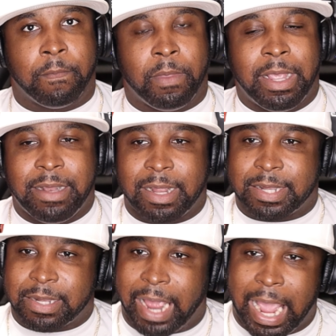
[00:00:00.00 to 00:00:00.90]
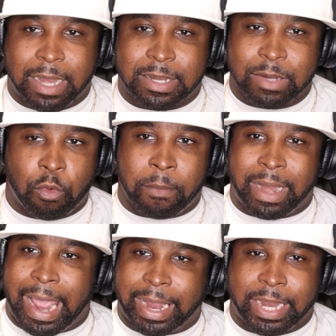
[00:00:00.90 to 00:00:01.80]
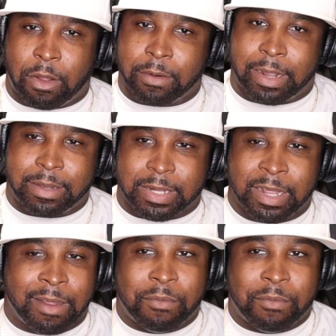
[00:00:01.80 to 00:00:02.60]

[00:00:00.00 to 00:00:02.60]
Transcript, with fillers: It is sad to see women acting on like this,